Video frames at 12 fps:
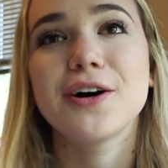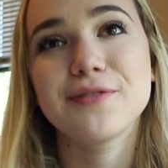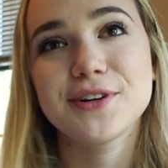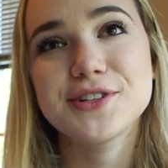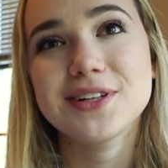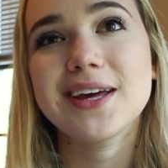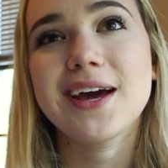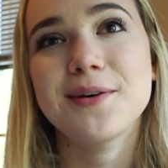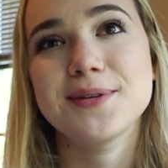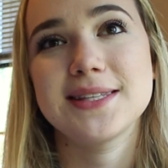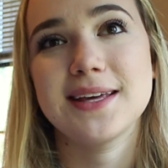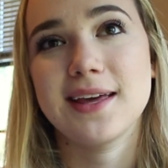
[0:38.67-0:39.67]
Originally,
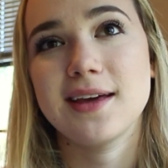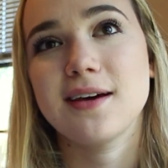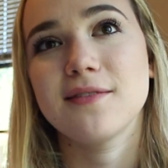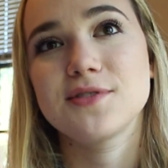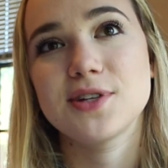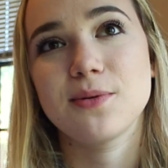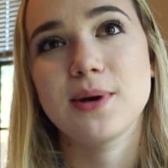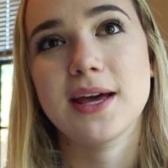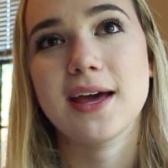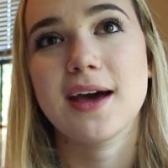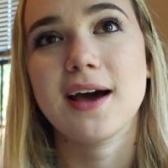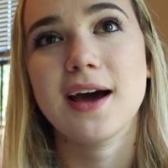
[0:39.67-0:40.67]
I was thinking of
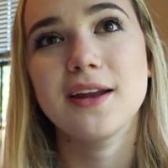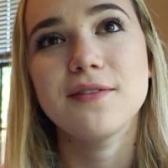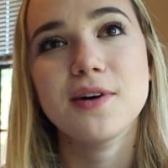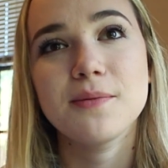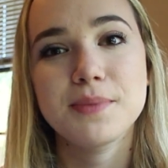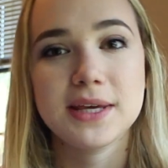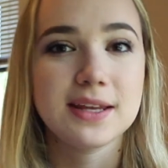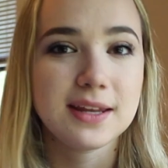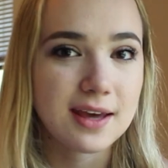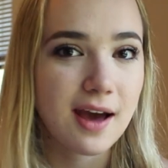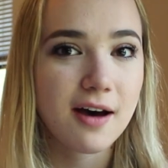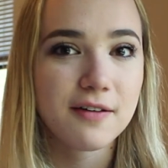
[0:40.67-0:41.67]
doing kind of a
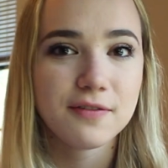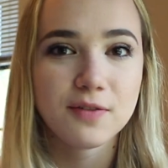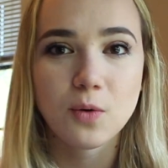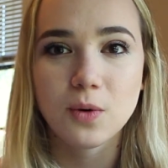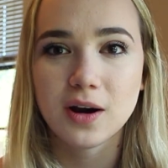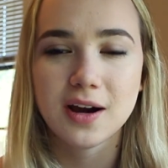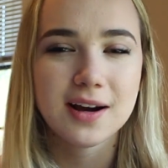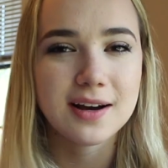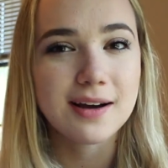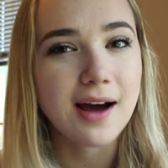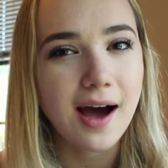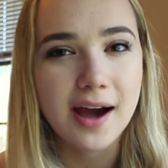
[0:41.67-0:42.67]
PDF or a
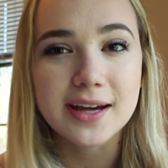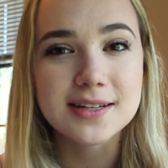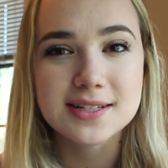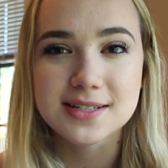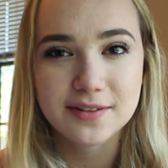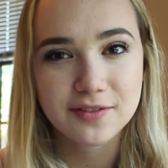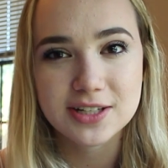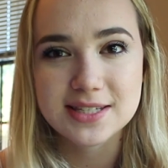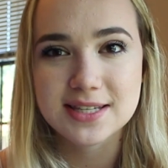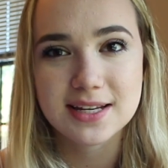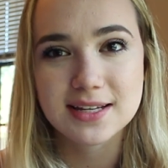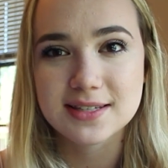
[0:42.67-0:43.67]
guide to
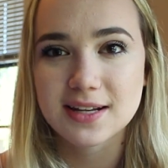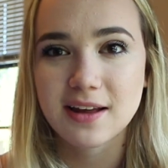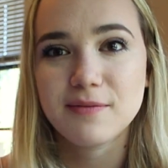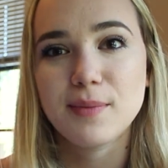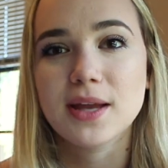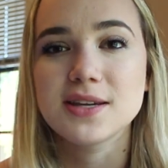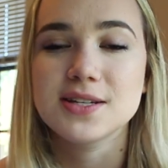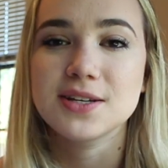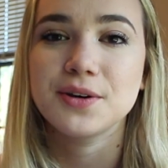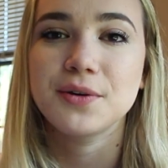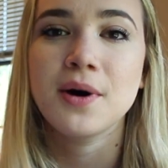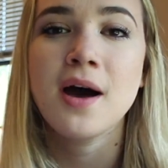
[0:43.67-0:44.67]
different cities that I've been
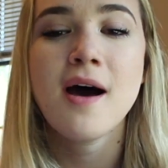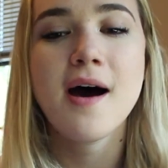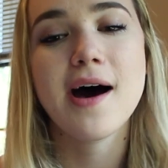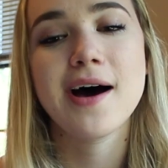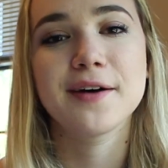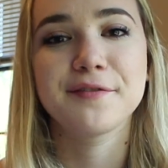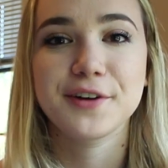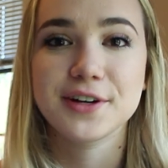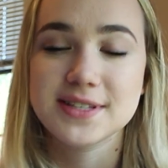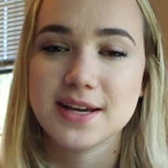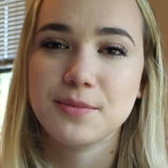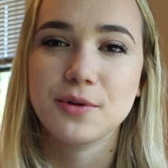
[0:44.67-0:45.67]
to um, for
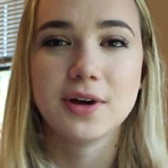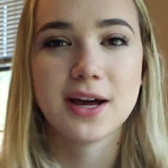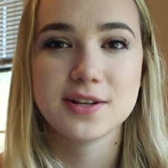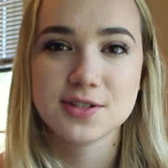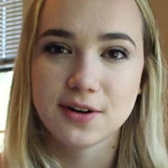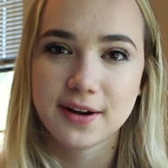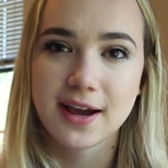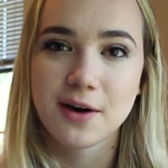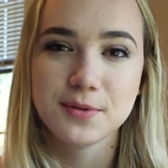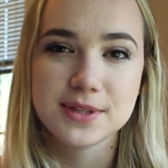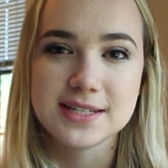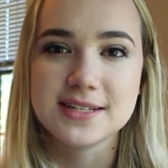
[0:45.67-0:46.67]
example, kind of starting
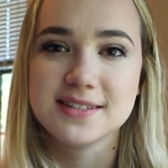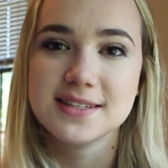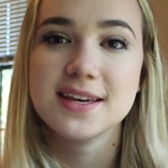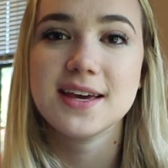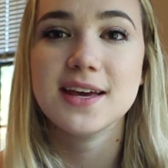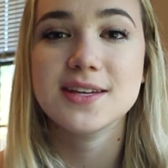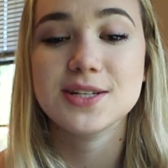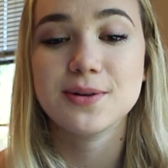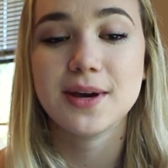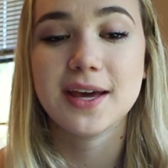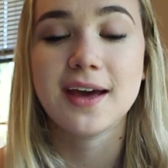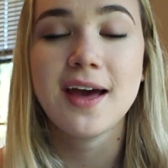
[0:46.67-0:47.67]
out with DC and
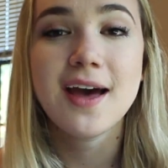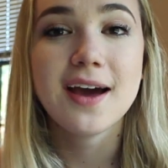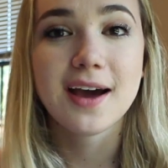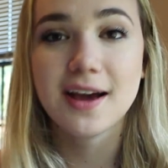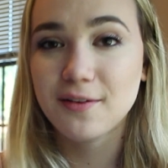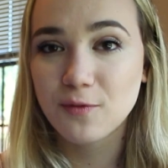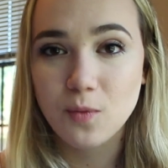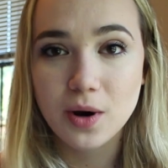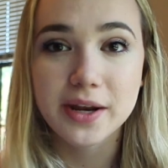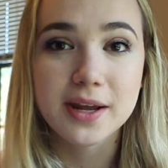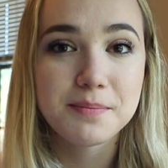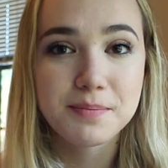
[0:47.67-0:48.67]
doing kind of
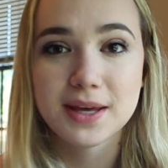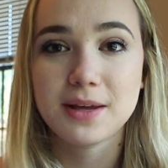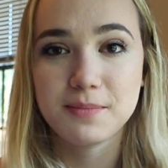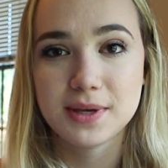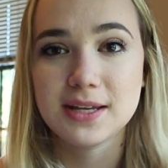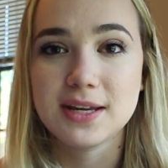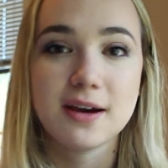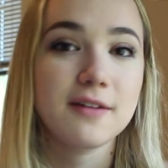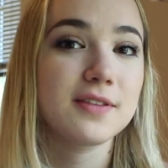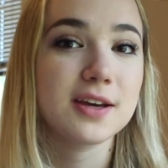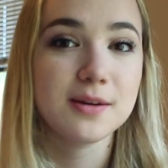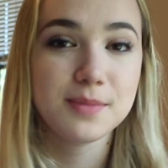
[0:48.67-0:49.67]
one big
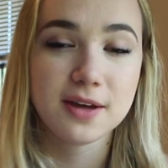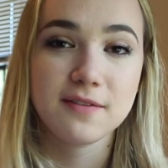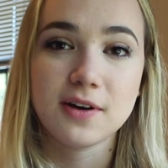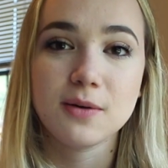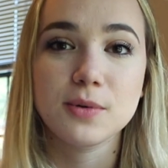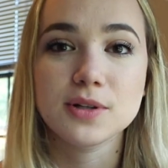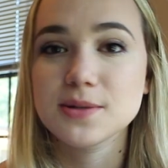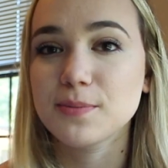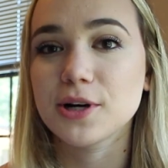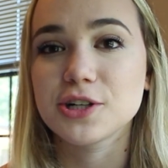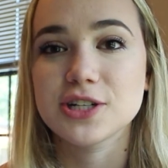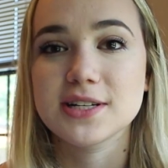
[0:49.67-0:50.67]
PDF that could be available to
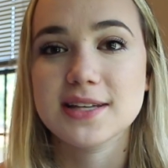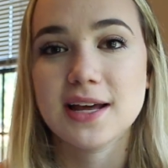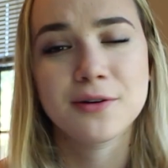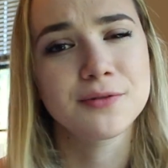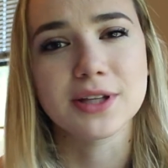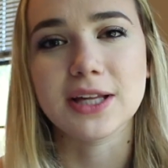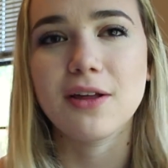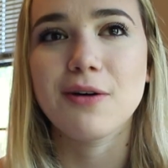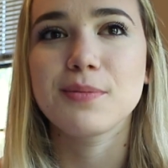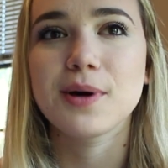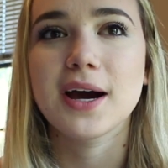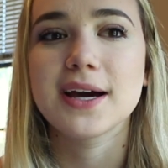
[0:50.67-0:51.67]
purchase at a really
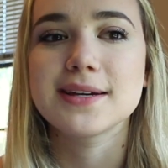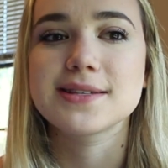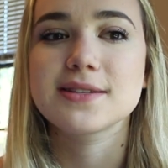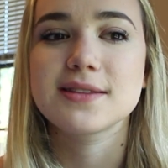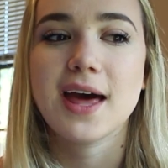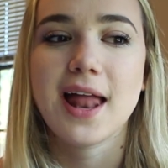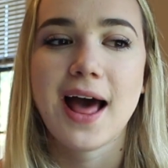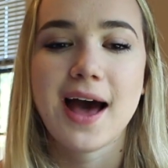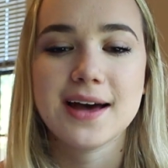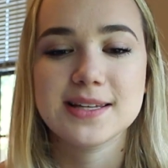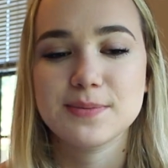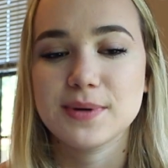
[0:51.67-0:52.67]
low price that
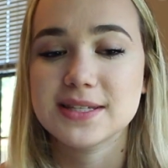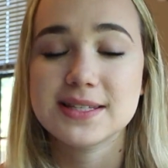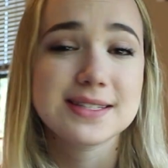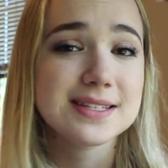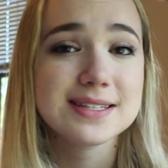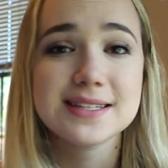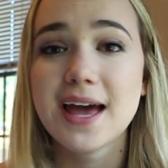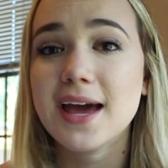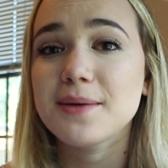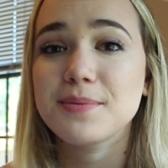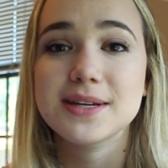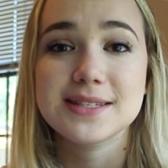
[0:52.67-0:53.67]
has places to
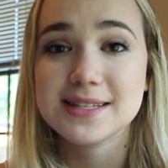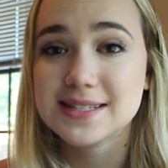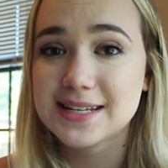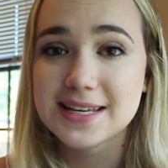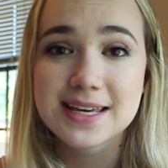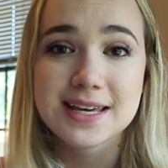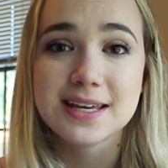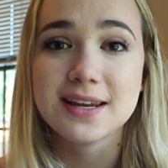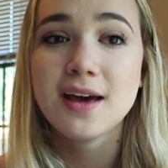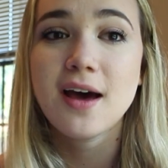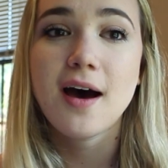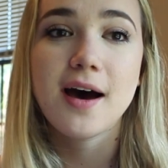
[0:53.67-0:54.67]
stay, places to
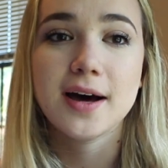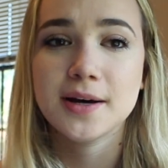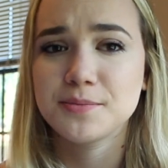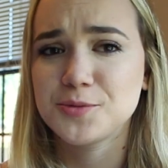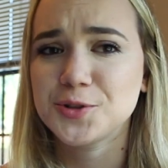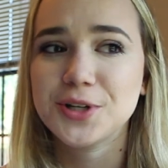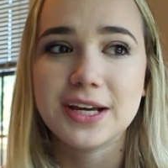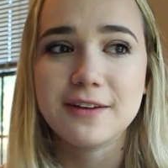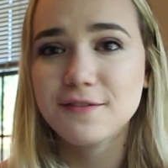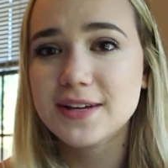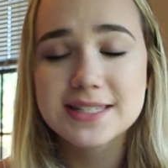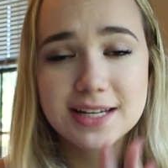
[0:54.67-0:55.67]
eat, um,
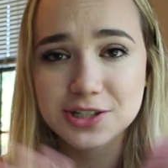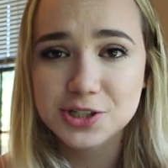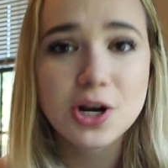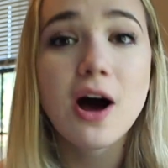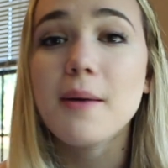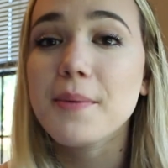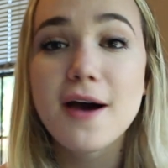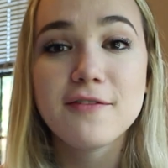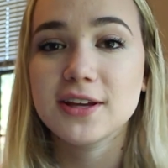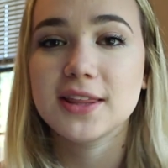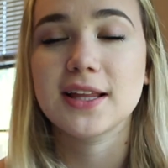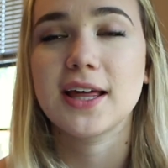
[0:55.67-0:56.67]
drink, visit, shop,
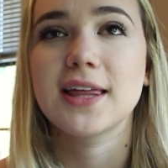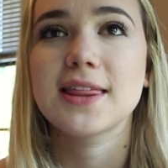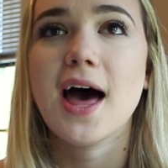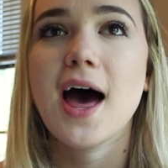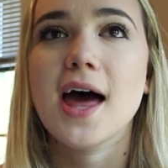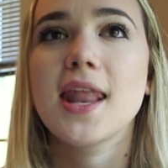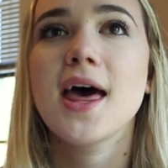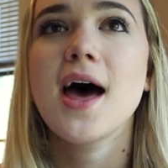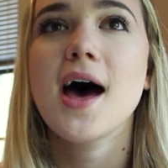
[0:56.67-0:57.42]
everything like that.